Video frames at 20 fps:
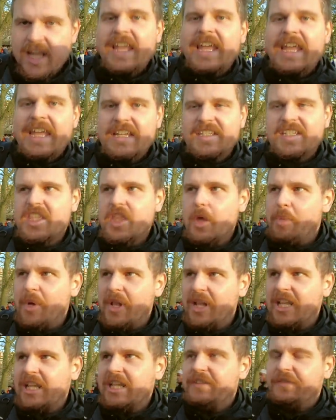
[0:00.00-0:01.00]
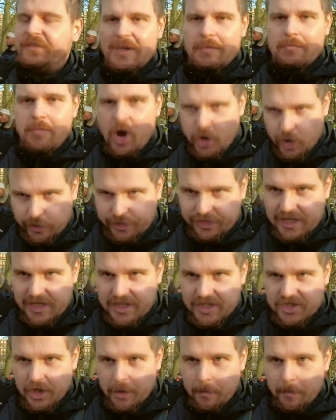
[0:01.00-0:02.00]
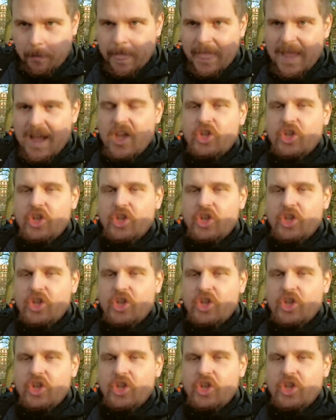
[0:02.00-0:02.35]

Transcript: is the belief in monotheism.